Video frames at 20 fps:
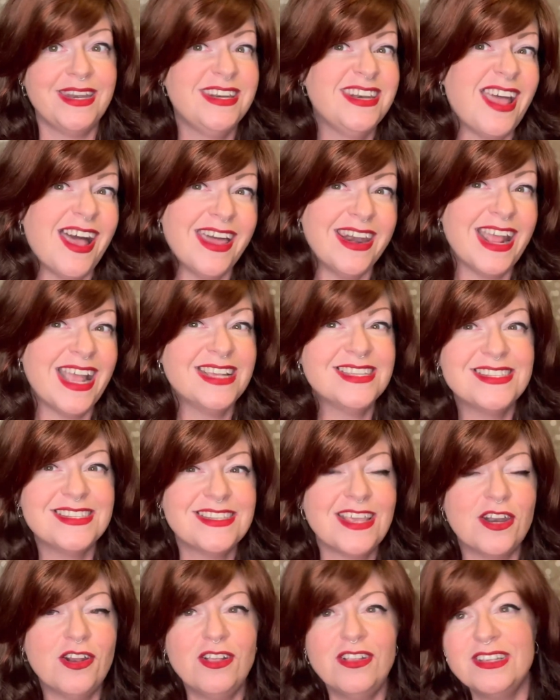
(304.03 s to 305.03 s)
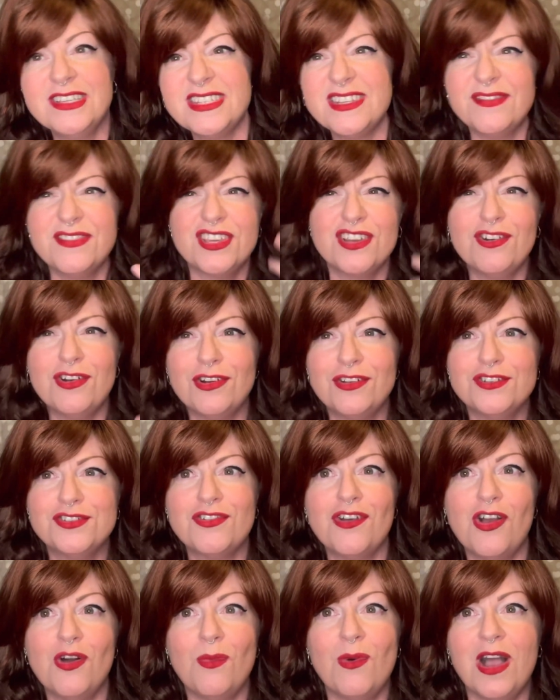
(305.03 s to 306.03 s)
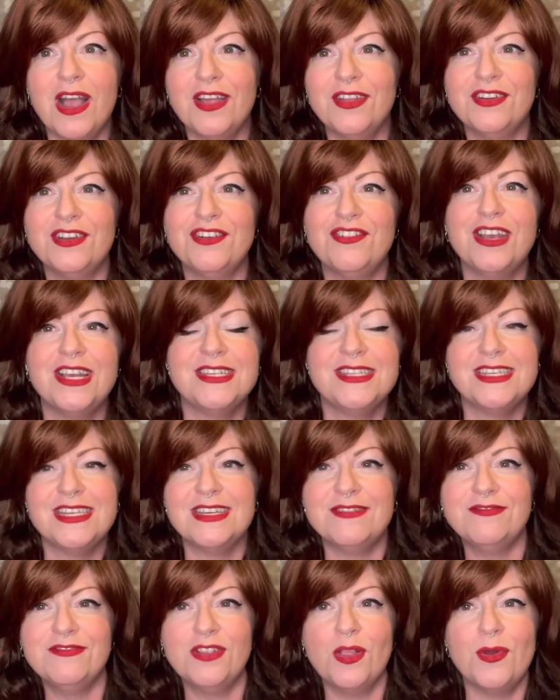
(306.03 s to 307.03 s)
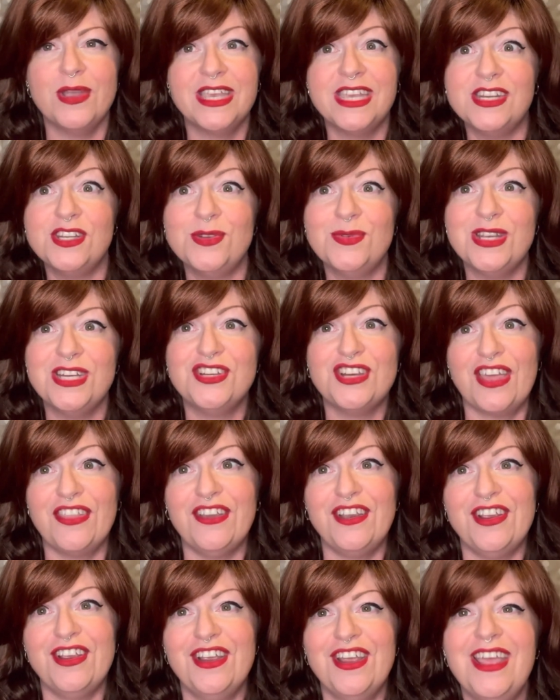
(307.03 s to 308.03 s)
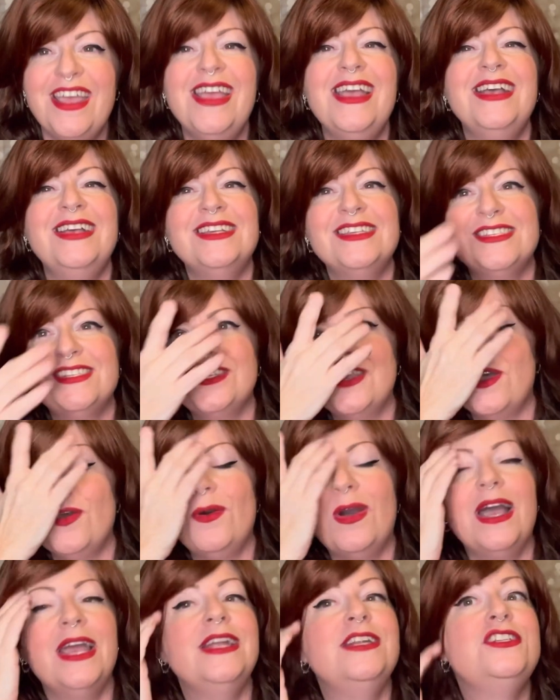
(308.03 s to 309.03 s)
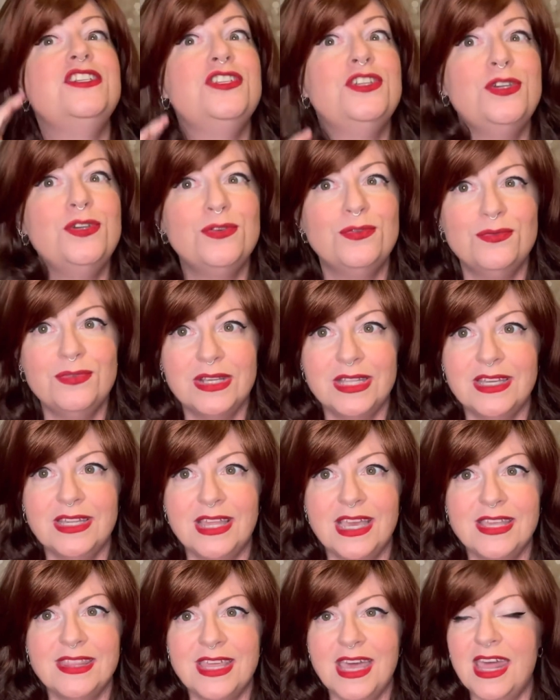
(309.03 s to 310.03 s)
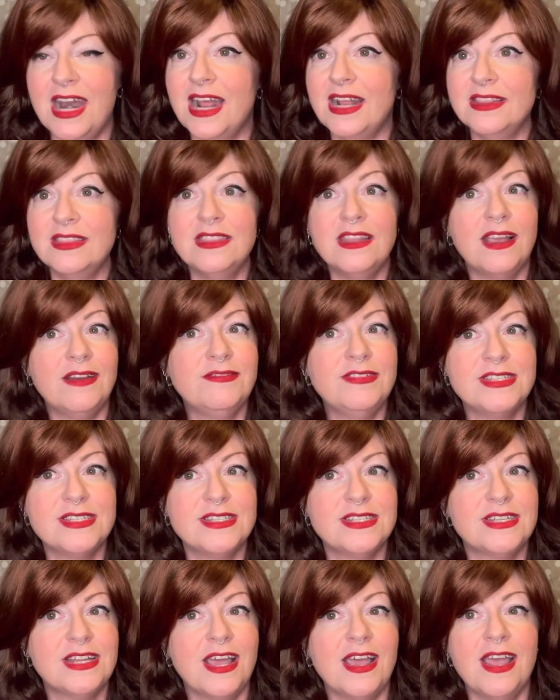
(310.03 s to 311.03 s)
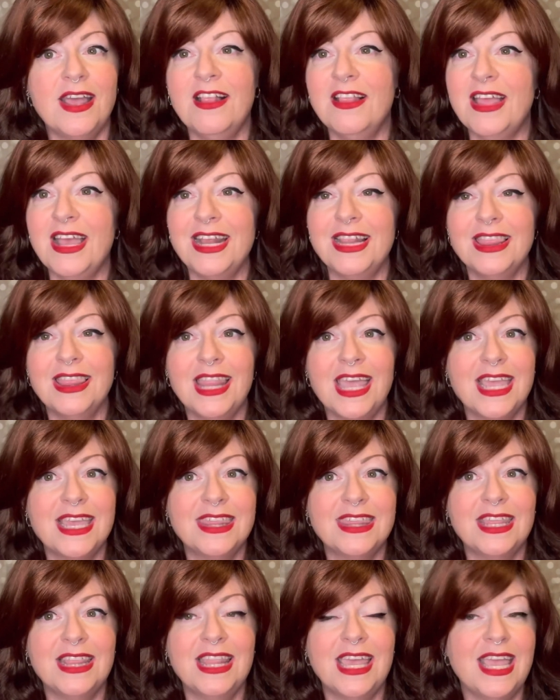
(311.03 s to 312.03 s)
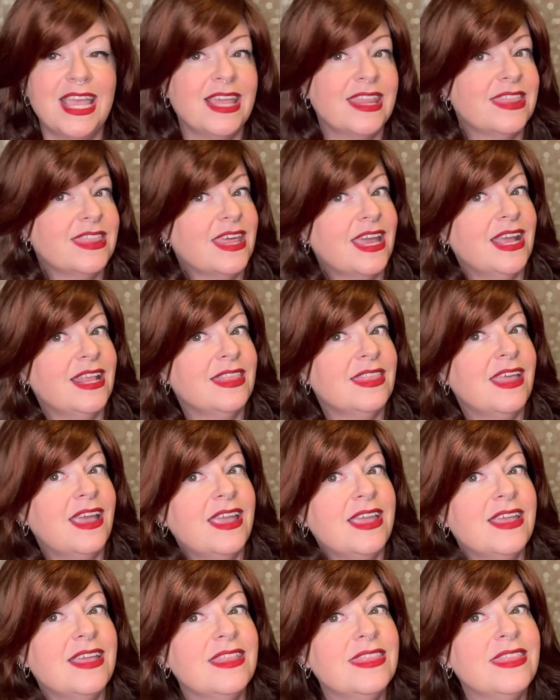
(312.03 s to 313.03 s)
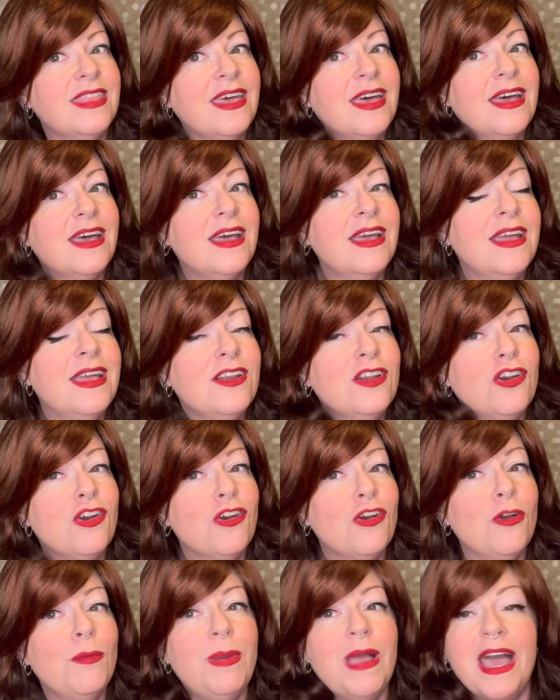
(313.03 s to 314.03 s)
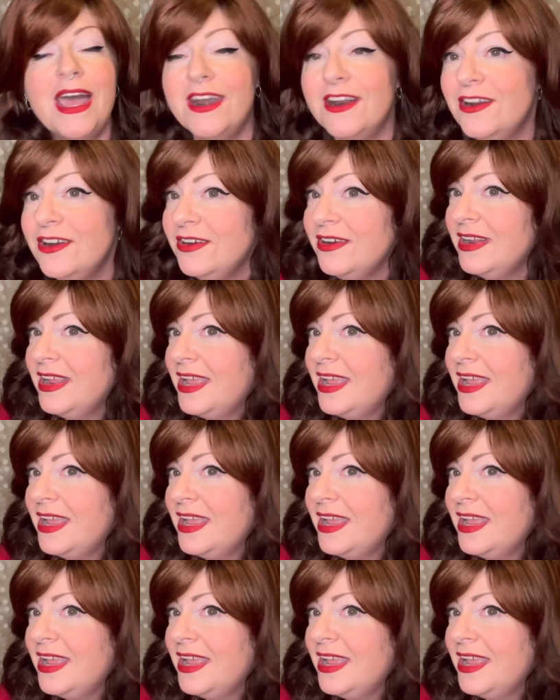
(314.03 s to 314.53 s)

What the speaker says: not as subtle as if the curls are all wild and crazy and flowing into each other. So I do really like that. I love the style. I like the length. I like the curl pattern.